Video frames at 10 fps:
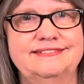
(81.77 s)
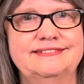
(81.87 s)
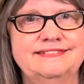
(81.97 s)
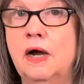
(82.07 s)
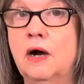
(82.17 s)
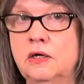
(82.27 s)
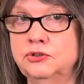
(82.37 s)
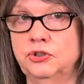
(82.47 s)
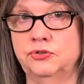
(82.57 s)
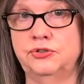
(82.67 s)
I
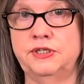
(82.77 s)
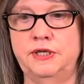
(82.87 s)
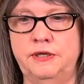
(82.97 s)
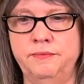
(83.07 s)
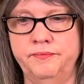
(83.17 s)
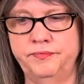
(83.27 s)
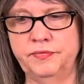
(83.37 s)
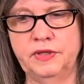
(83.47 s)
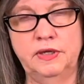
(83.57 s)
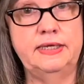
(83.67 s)
also see,
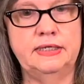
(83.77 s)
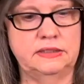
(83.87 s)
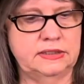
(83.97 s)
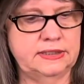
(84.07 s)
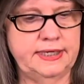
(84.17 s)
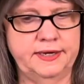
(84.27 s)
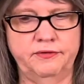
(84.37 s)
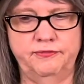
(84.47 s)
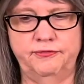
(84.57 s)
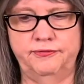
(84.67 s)
instead
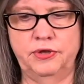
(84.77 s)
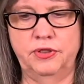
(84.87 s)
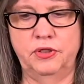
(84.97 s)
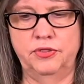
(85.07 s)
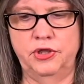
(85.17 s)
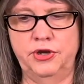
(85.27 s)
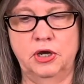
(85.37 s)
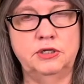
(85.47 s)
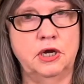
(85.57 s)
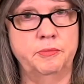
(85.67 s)
of the
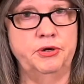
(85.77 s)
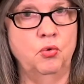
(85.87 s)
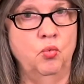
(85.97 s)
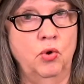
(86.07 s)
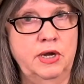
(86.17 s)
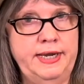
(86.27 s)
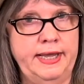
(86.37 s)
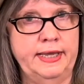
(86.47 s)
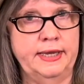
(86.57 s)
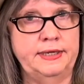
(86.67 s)
non-dominant one
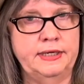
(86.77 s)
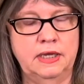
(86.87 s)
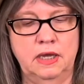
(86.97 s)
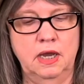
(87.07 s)
hand,